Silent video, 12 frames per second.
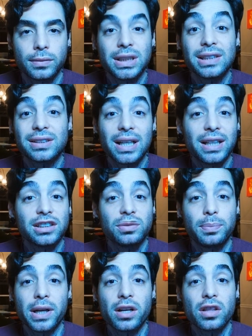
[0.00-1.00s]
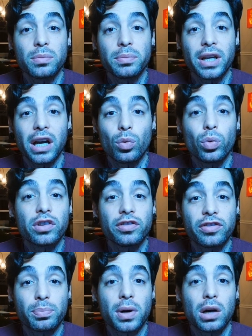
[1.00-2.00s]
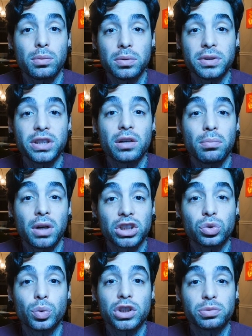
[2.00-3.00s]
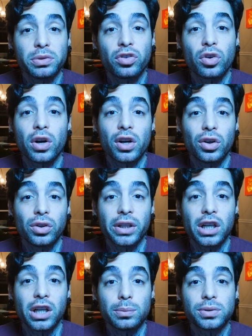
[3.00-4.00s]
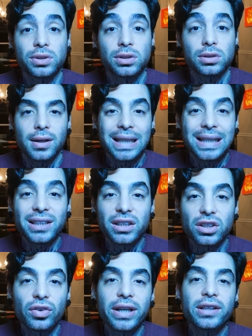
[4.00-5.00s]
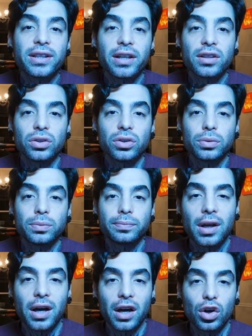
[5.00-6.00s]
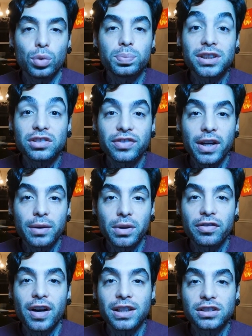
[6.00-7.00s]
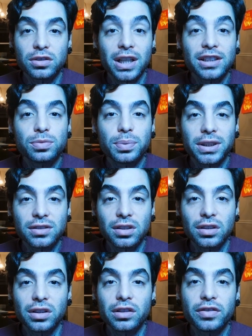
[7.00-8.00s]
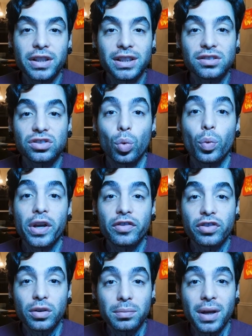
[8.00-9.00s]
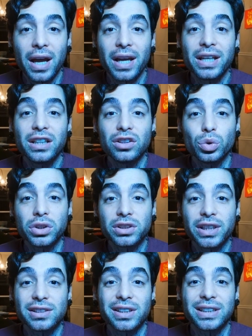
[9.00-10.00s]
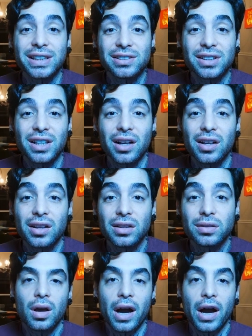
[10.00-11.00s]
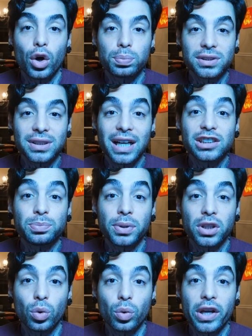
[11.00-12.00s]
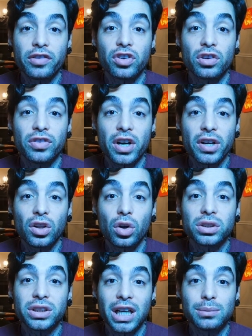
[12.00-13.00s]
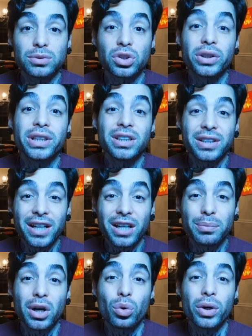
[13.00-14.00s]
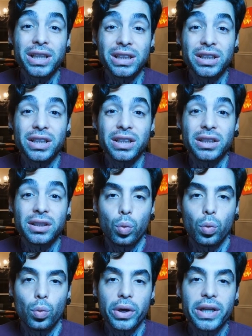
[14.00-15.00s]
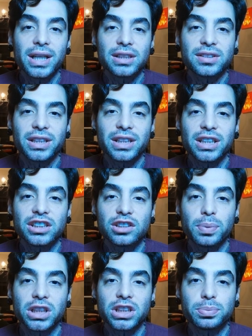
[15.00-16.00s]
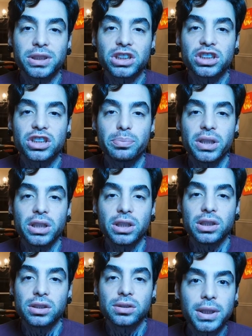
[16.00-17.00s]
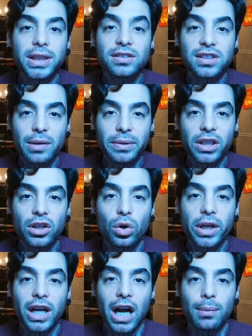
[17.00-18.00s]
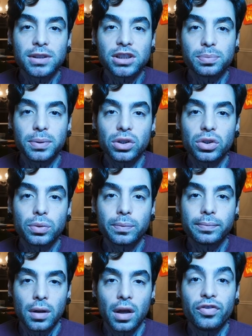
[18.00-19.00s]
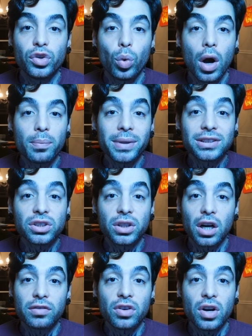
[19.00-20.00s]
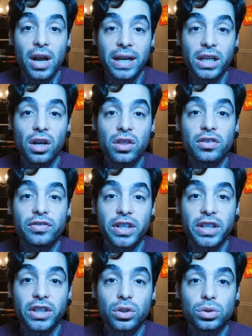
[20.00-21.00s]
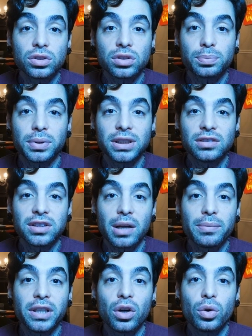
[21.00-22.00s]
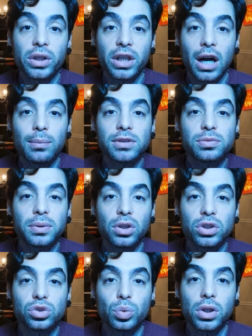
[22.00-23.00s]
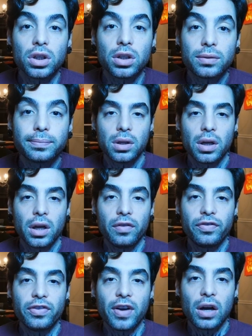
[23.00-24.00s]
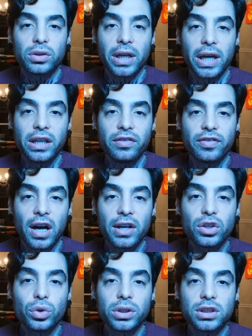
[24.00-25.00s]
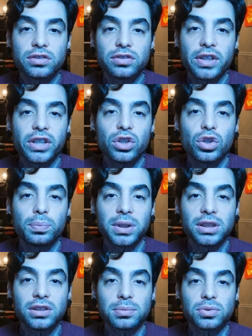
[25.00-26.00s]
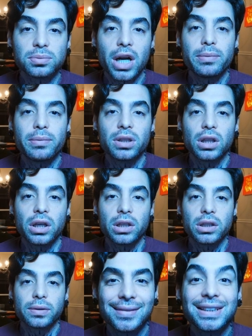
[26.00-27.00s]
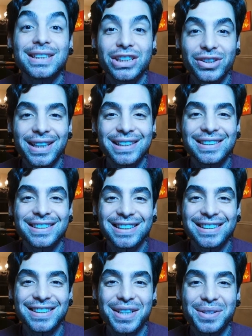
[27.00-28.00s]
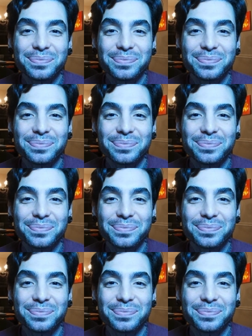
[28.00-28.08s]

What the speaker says: This guy is better than me. I would have probably done much worse before I called the cops. He did the right thing though. I hope this family finds a nice place to live and is away from any lunatics like this guy. I hope this guy is put away for a very long time so he could think about what he did. What do you guys think his punishment should be? Please let me know in the comments below. If you want me to cover any other videos, please let me know in the comments below as well. If you found any value in this video, please subscribe and like. See you guys next time.